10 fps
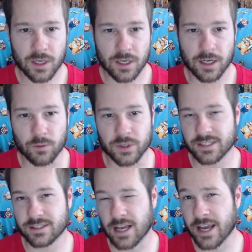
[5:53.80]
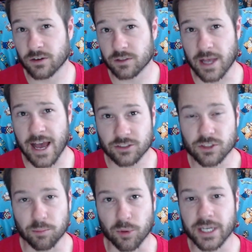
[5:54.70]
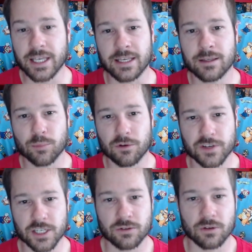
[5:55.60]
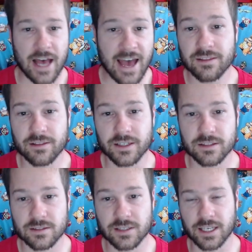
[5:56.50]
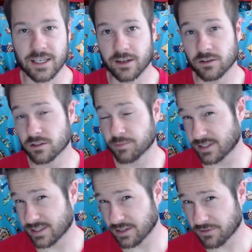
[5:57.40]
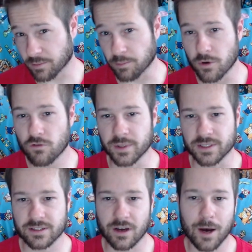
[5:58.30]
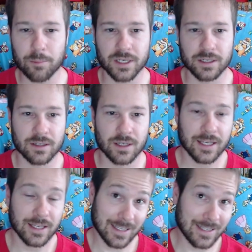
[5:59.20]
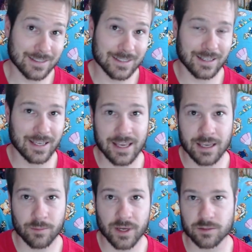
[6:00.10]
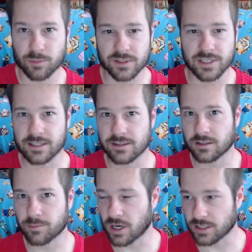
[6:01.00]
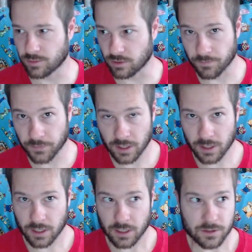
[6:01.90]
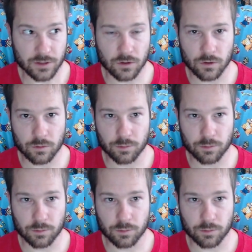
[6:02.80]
when designers actually bring in professional athletes to get their specific movements copied into the game as precisely as possible. So,